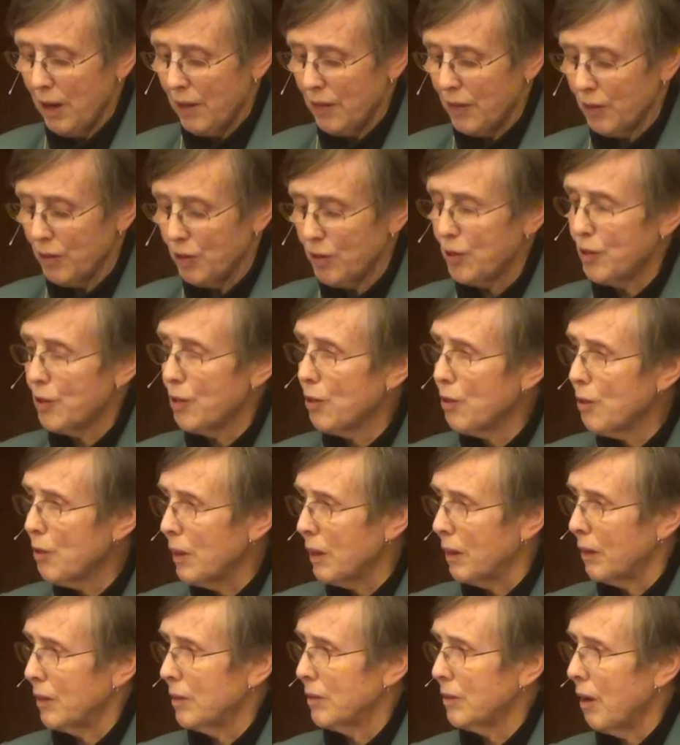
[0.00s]
the
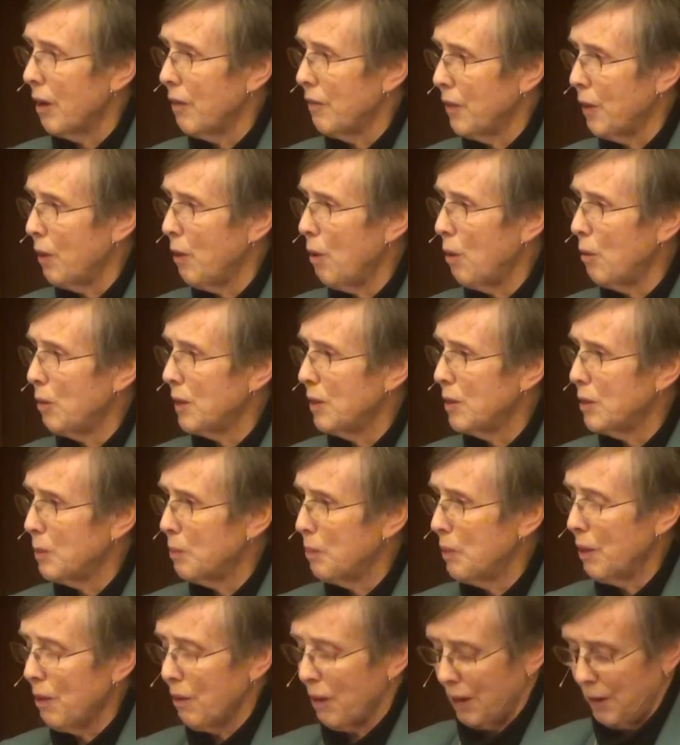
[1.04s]
stirrings of the Holy
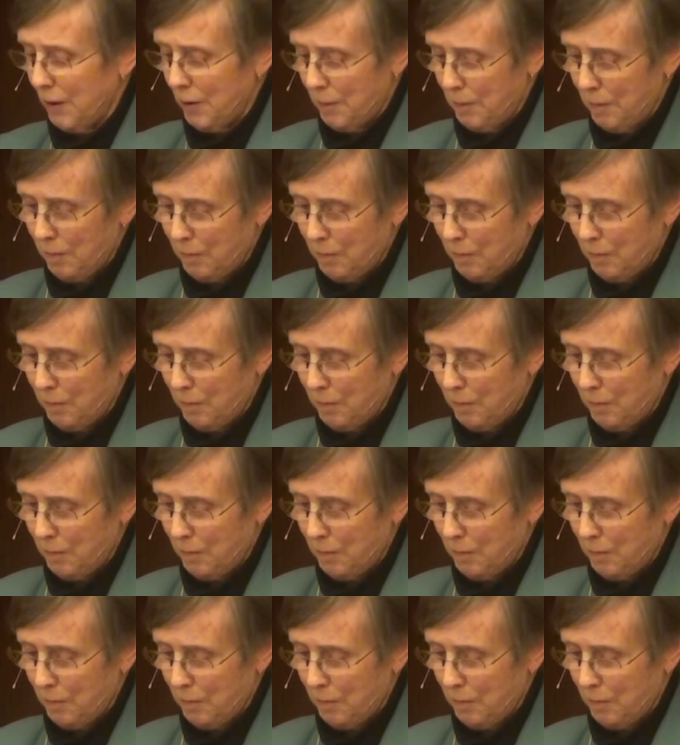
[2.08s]
Spirit.